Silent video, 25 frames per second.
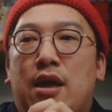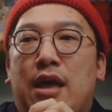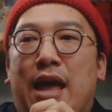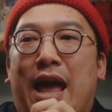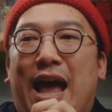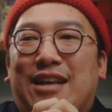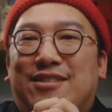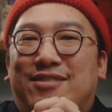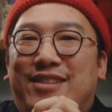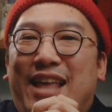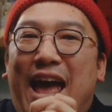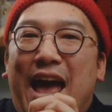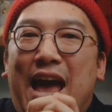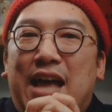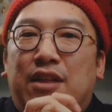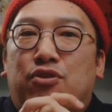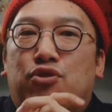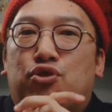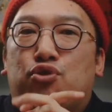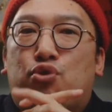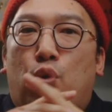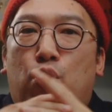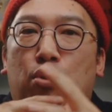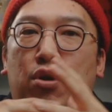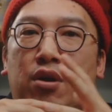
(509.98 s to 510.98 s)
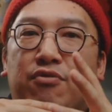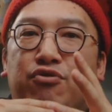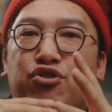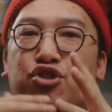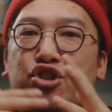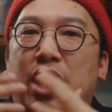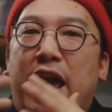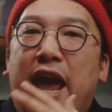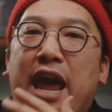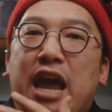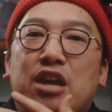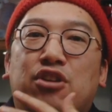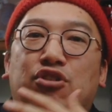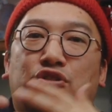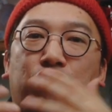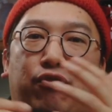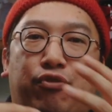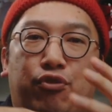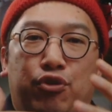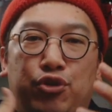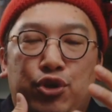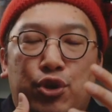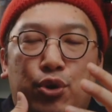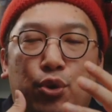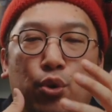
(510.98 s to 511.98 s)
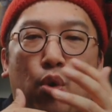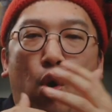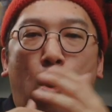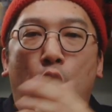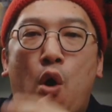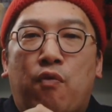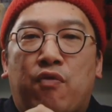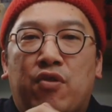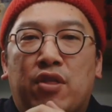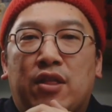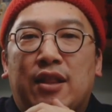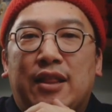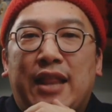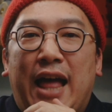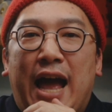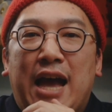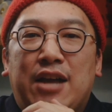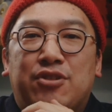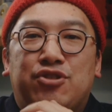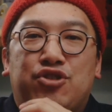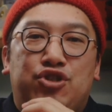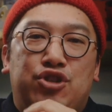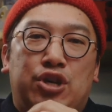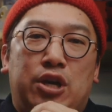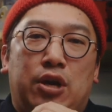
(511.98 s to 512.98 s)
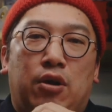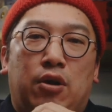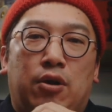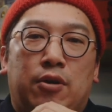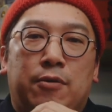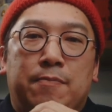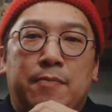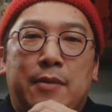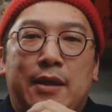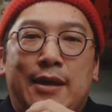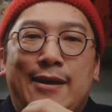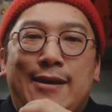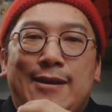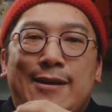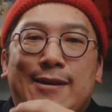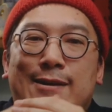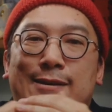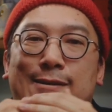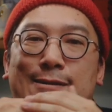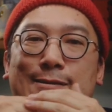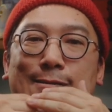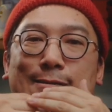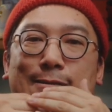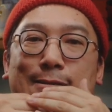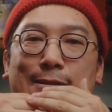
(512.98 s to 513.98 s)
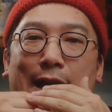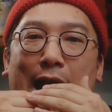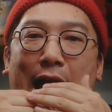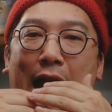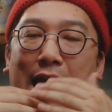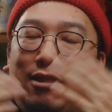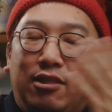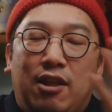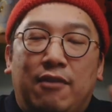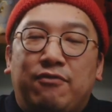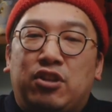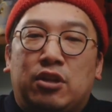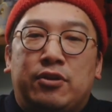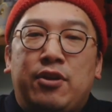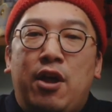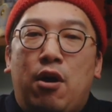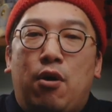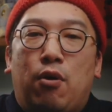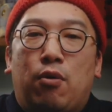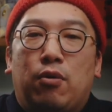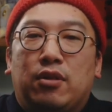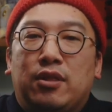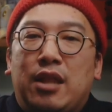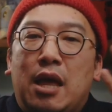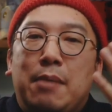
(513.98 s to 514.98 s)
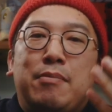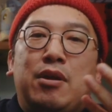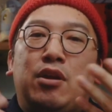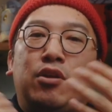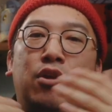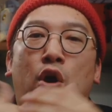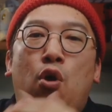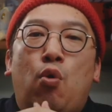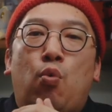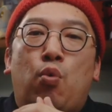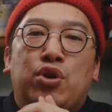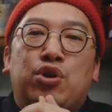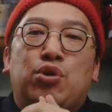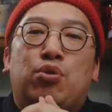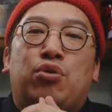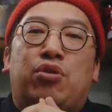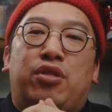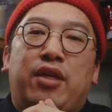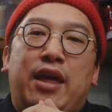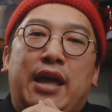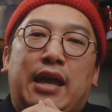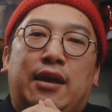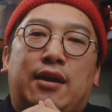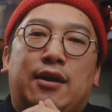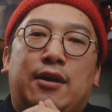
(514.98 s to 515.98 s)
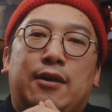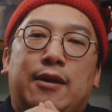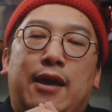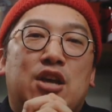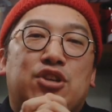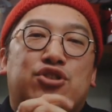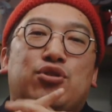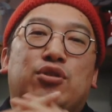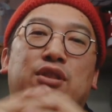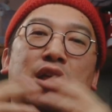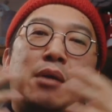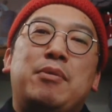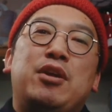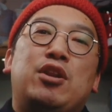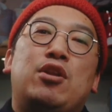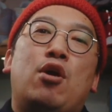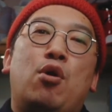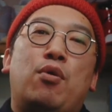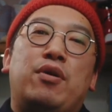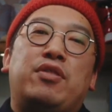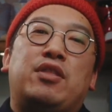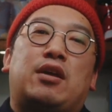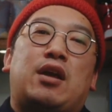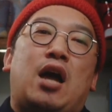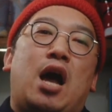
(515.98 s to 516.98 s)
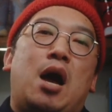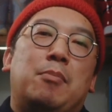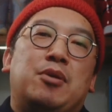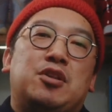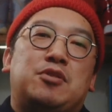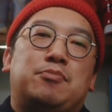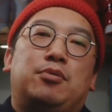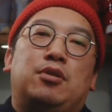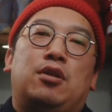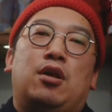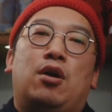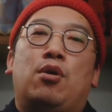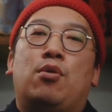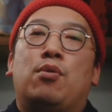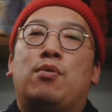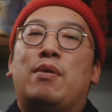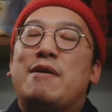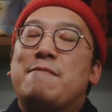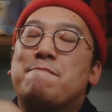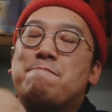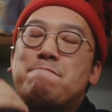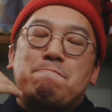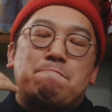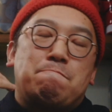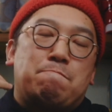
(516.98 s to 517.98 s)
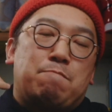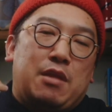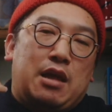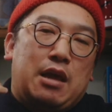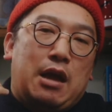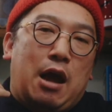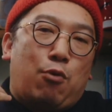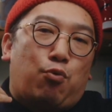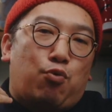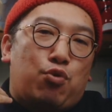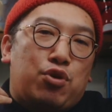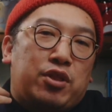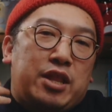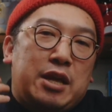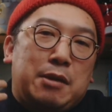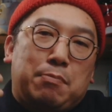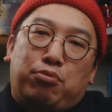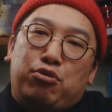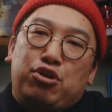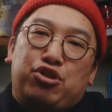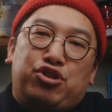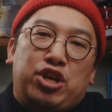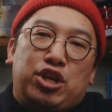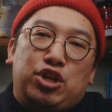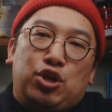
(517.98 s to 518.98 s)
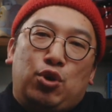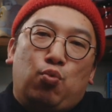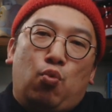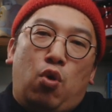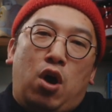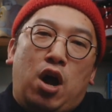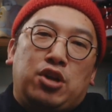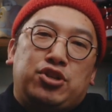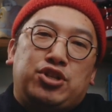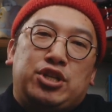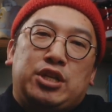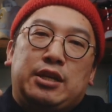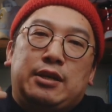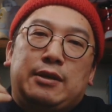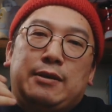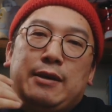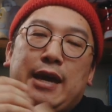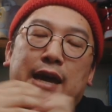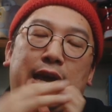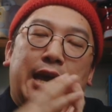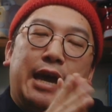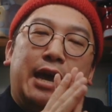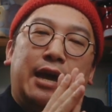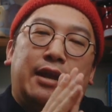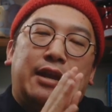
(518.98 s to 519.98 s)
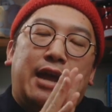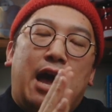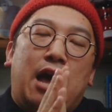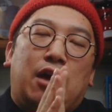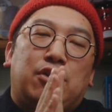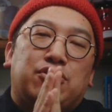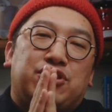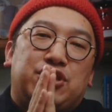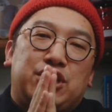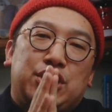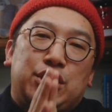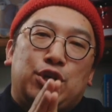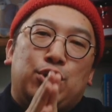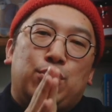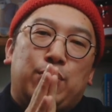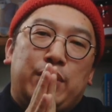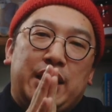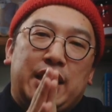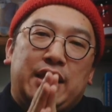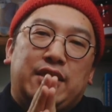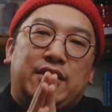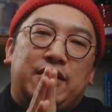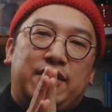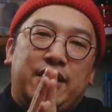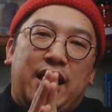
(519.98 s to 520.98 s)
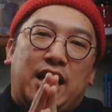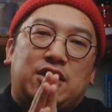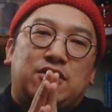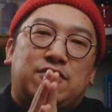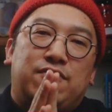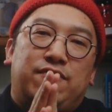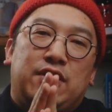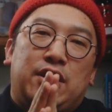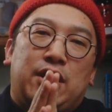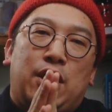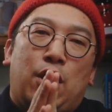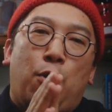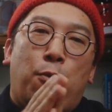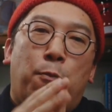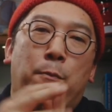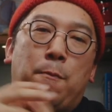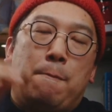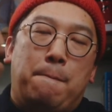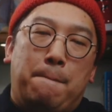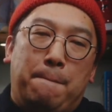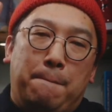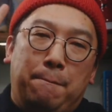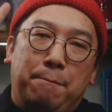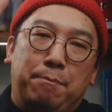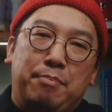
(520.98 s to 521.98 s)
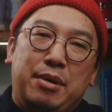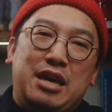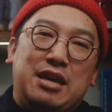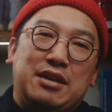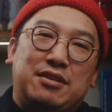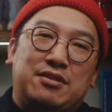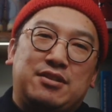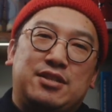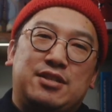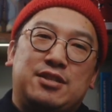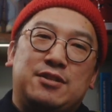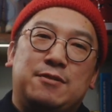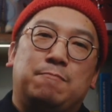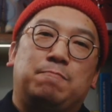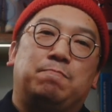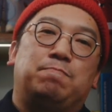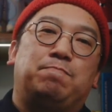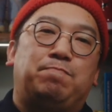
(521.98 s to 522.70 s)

has that sort of changed for you over the last year? I'd love to know. Let me know what you think. So let me know in the comments below. I really appreciate you watching and I'll see you in the next video. Peace.